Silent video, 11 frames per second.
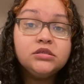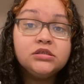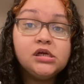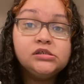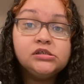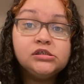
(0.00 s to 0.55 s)

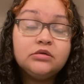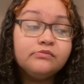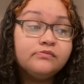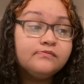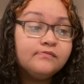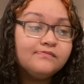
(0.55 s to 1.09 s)
Who
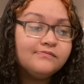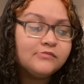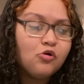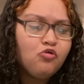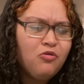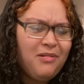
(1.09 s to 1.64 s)

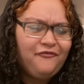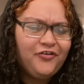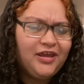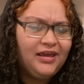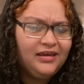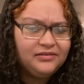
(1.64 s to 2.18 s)
am I
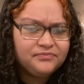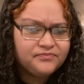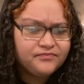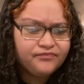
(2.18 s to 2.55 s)
forgetting?